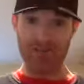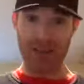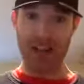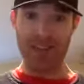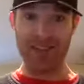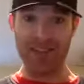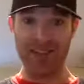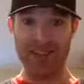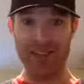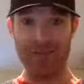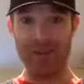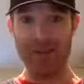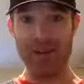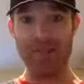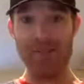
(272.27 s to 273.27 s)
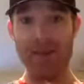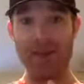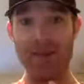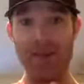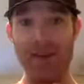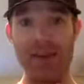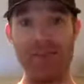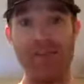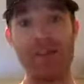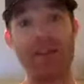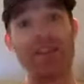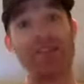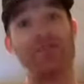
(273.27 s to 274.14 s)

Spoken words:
That's the same thing. Maybe if you get